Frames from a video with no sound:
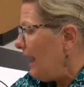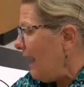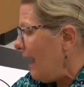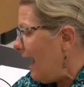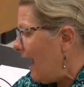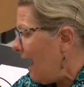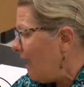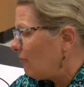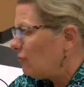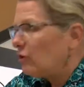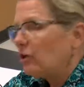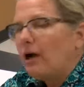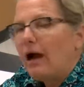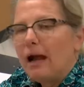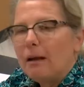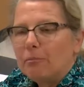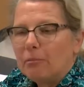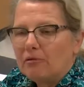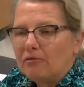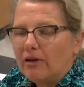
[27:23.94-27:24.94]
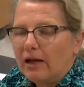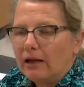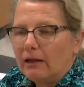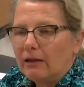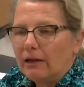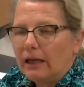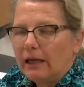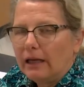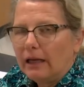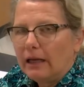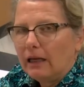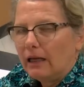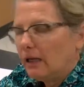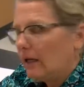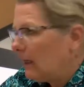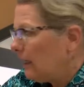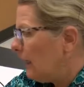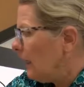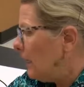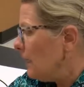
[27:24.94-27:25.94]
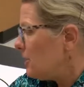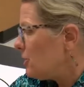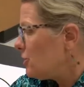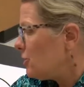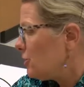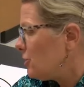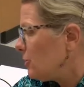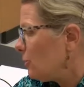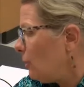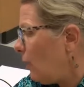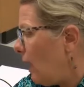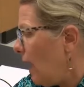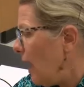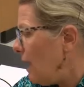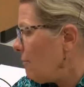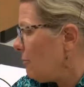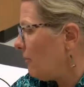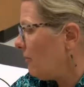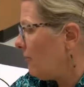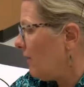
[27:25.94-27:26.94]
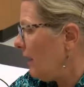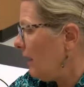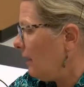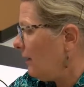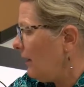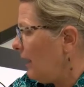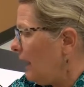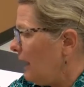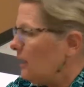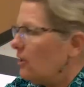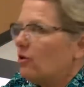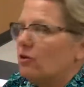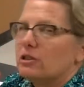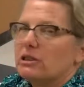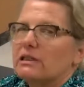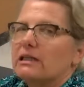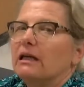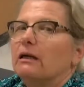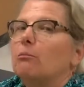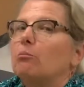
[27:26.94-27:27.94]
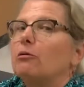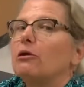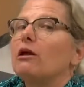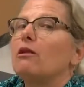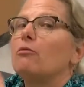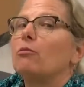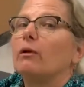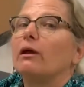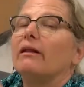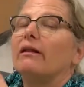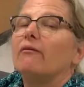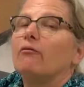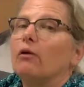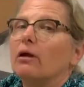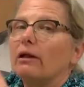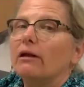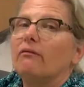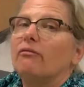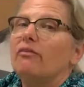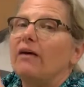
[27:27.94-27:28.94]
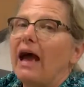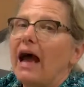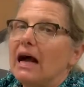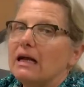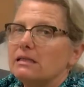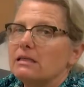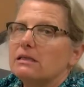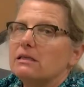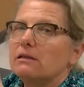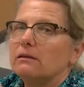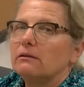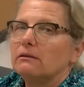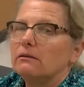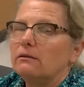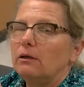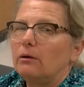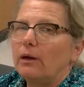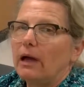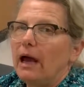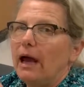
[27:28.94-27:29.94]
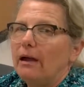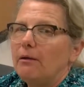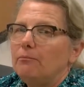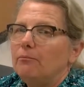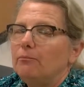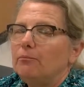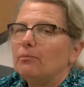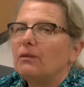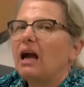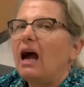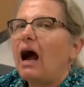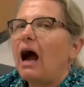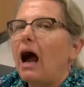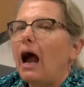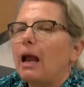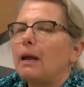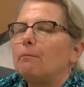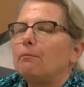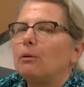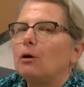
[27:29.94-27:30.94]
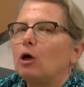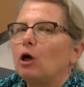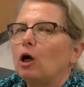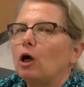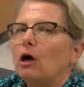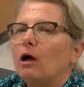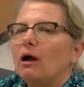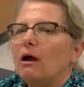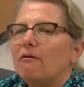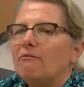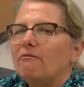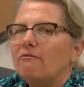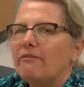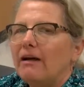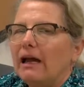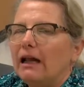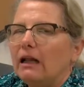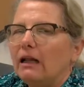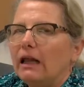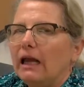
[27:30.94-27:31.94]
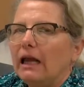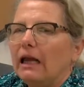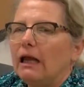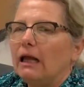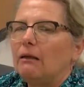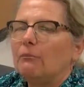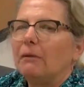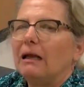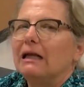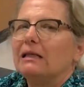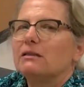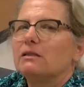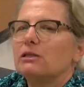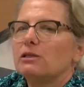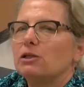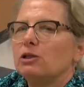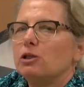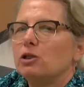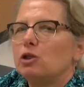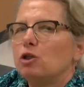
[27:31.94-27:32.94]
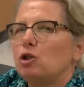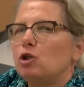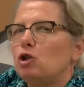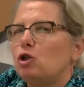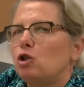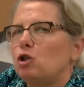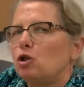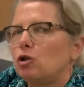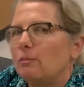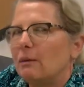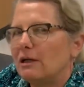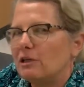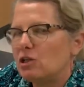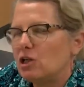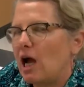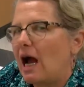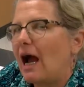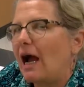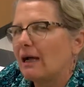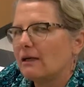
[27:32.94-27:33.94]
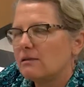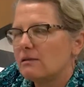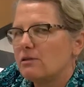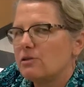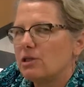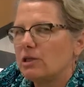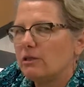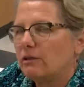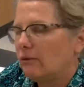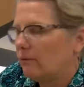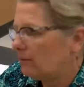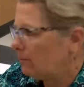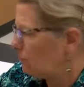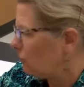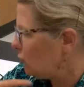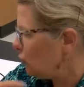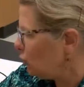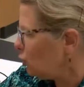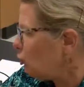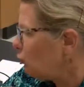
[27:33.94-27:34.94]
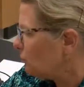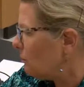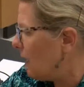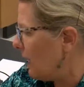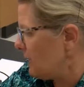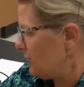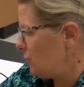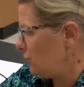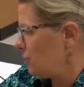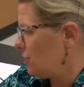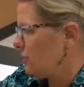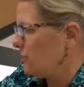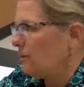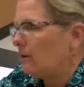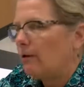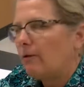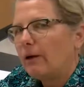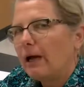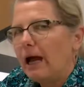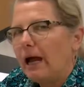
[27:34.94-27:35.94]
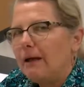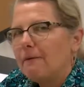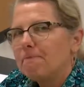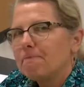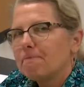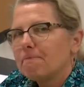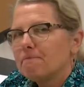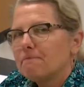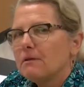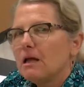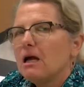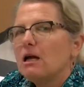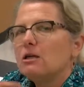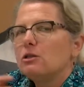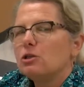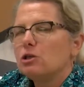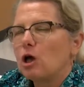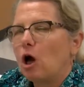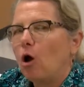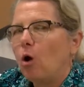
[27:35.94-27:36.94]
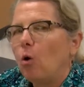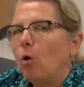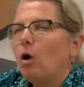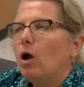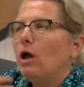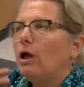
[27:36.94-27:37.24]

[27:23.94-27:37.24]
After hyperventilating, to hyperventilate, you're just going to breathe really, really fast, okay? Hyperventilating means too much oxygen, too much, okay? So